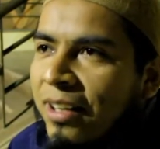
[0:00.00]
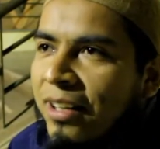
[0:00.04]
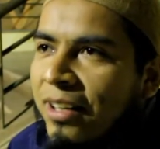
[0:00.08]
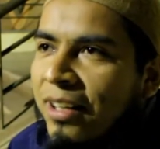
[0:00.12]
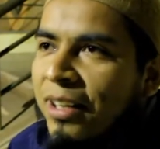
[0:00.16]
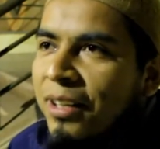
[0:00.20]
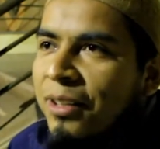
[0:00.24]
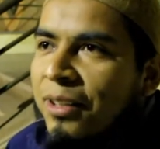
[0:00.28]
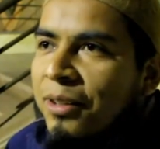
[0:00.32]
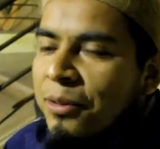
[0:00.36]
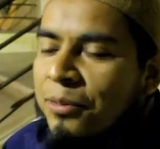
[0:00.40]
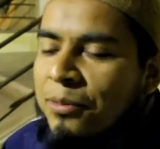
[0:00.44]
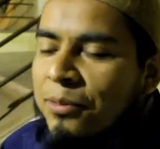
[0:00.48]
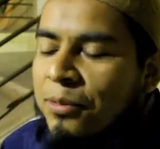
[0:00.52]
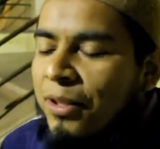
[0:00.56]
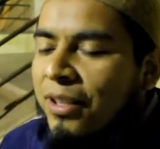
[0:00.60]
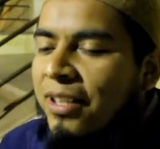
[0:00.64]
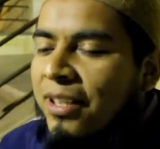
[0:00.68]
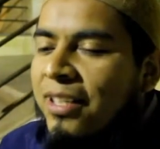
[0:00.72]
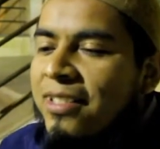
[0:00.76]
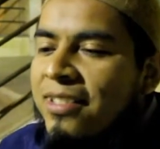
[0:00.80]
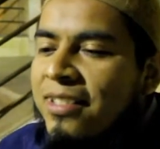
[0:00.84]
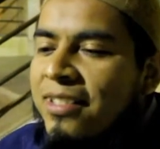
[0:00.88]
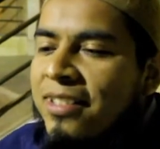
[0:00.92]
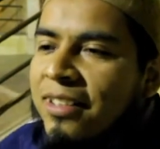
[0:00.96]
Like, what
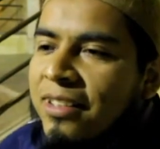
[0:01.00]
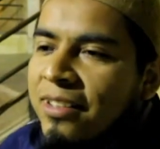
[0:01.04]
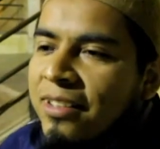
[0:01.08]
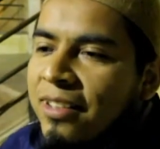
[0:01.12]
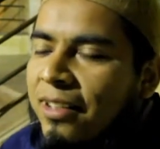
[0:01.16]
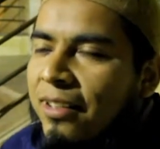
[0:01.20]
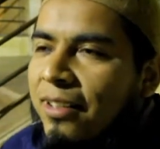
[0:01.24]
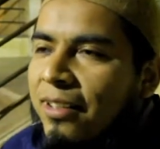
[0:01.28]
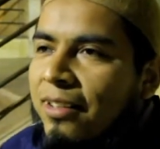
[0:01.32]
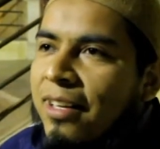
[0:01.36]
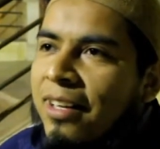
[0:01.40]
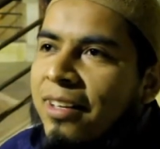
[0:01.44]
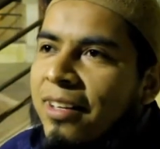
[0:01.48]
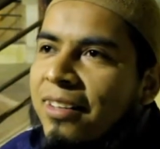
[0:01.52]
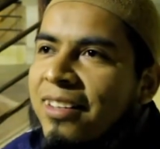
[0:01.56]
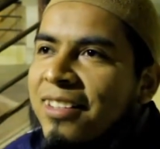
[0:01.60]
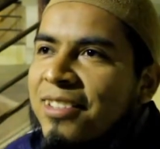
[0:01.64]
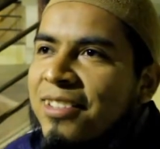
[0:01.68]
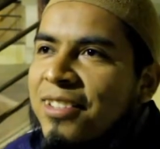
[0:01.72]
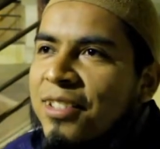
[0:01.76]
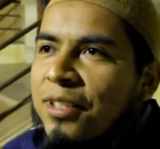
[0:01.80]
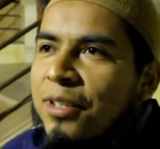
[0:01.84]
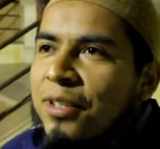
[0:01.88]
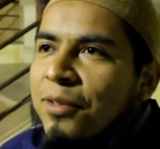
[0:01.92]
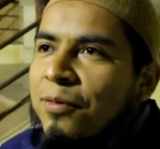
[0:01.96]
he's singing? Like,
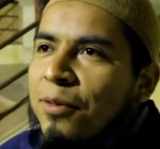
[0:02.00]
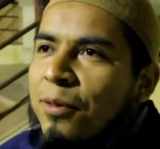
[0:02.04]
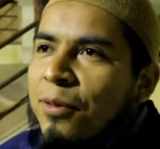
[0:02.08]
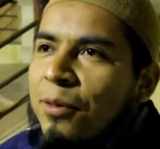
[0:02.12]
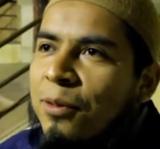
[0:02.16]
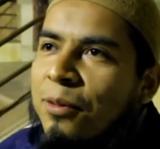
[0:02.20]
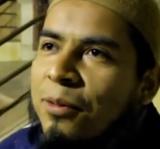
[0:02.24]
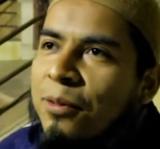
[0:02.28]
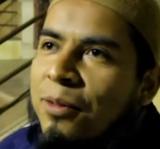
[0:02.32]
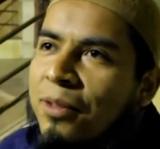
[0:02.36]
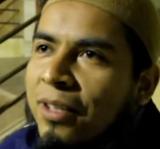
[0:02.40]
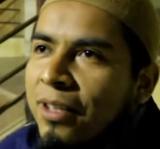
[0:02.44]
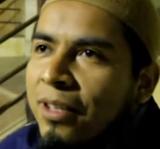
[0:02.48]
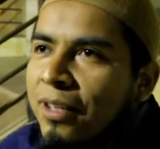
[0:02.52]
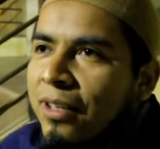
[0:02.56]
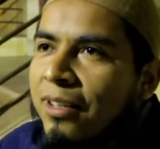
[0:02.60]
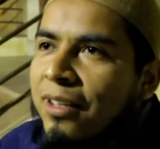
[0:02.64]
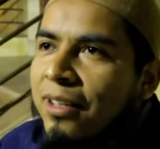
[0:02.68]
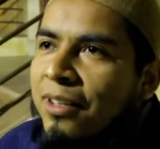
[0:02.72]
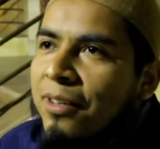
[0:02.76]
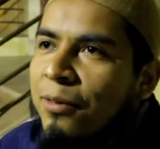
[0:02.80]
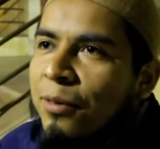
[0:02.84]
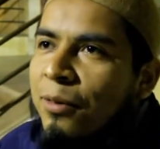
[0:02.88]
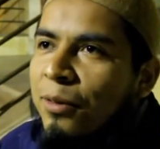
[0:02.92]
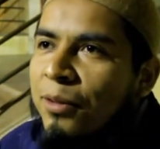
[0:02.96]
he's singing for
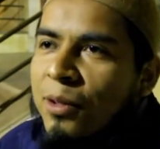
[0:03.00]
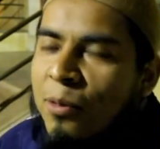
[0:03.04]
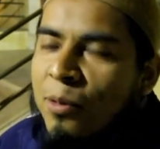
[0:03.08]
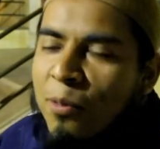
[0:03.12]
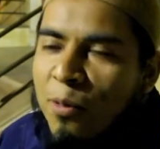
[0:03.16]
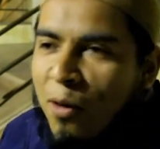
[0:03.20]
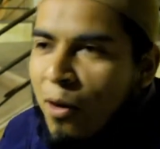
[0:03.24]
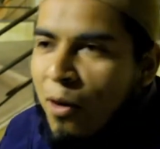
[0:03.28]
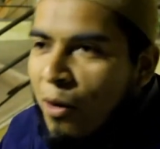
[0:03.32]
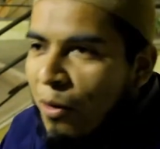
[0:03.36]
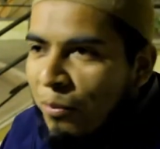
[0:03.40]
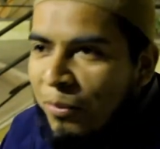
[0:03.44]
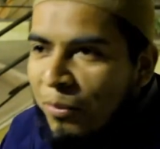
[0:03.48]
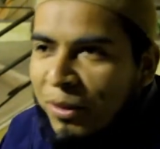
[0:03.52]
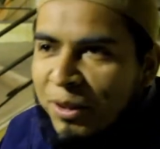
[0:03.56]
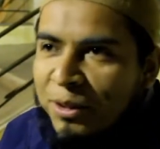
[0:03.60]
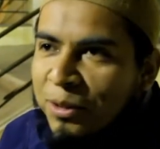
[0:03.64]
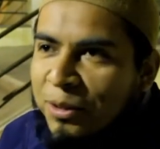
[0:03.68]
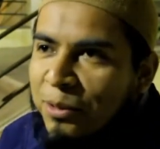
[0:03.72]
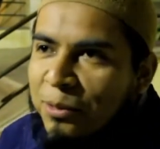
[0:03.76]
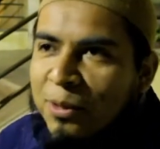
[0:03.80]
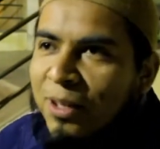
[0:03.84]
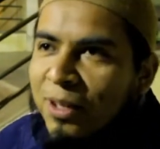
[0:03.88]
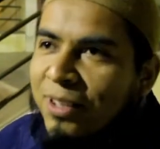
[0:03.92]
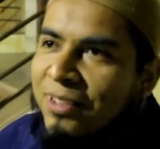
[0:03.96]
the woman
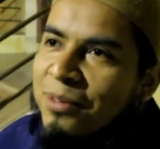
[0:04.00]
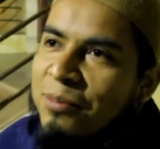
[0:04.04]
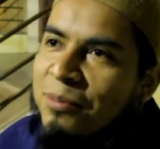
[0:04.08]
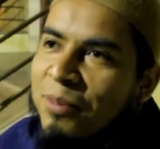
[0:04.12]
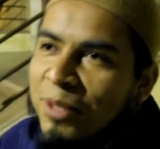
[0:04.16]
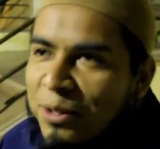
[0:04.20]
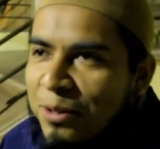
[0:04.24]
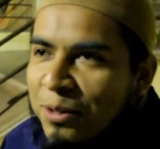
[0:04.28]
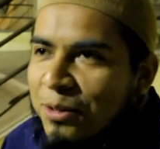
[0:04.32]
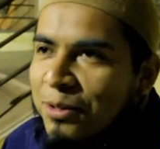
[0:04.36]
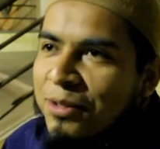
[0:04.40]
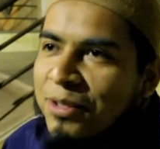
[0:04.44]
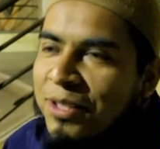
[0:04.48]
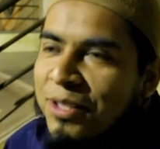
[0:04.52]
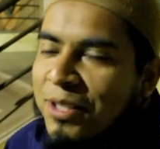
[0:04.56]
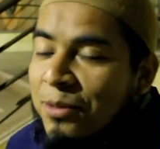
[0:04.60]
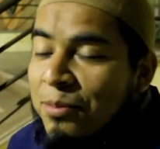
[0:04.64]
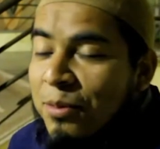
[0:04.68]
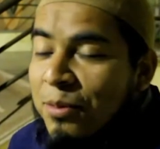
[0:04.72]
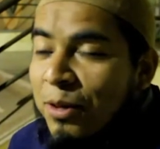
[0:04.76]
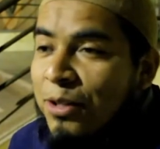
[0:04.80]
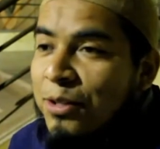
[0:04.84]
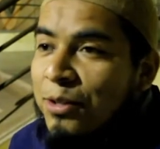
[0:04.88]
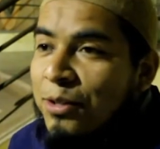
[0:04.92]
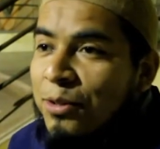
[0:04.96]
or what? Because his
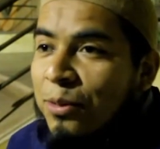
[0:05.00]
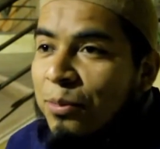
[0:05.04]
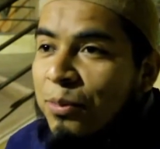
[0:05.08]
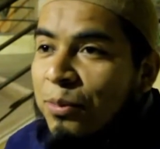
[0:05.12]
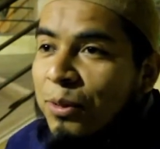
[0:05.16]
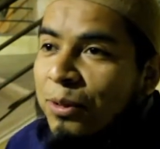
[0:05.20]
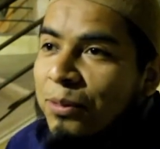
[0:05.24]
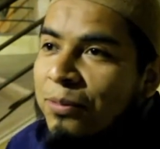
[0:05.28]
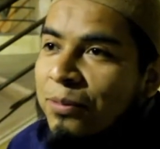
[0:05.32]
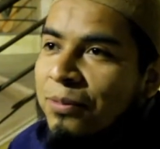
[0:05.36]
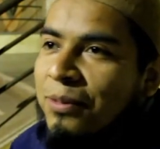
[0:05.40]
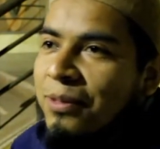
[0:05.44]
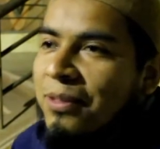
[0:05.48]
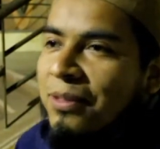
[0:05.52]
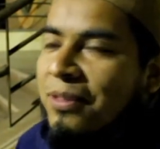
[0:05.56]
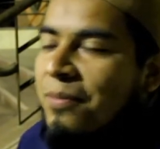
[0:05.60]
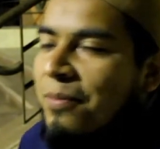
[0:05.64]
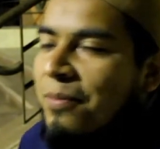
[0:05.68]
voice is so beautiful.